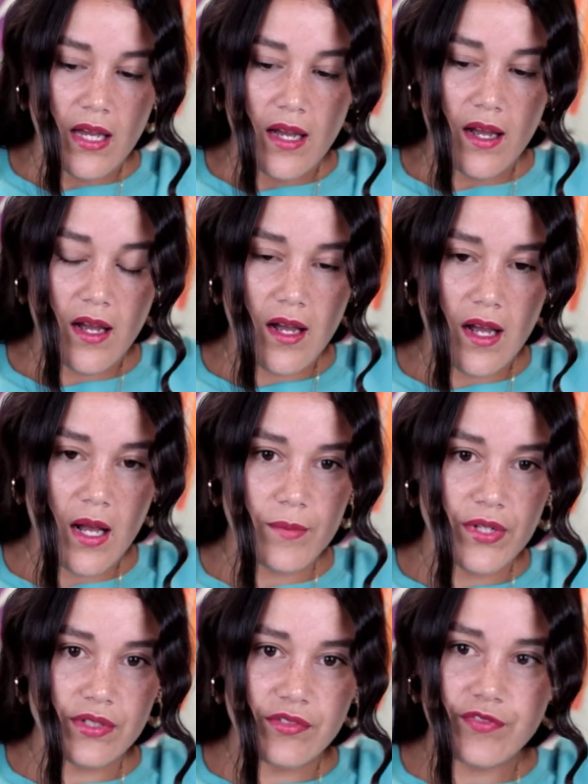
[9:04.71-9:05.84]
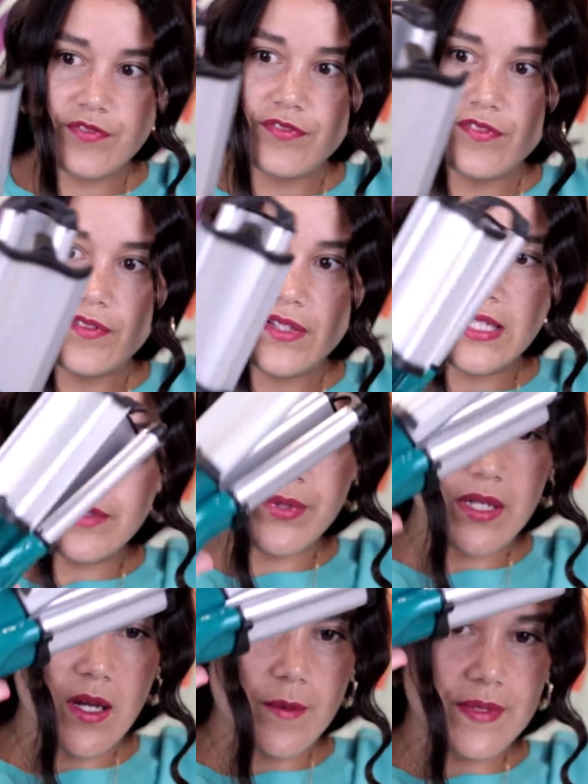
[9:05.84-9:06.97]
I'm going to flip
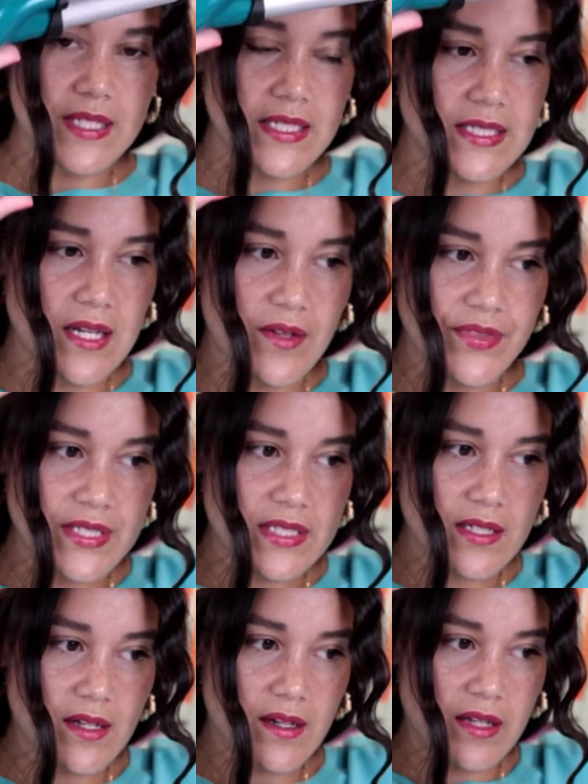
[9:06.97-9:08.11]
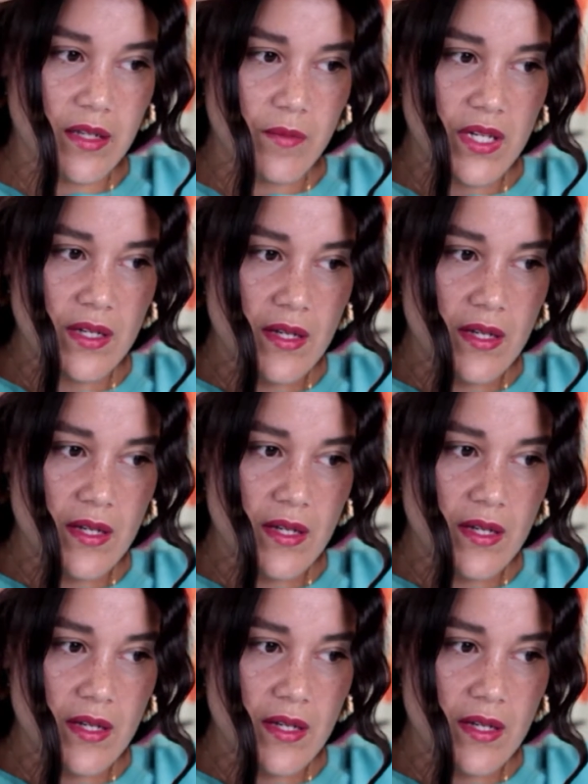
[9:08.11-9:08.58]
it upside down this time,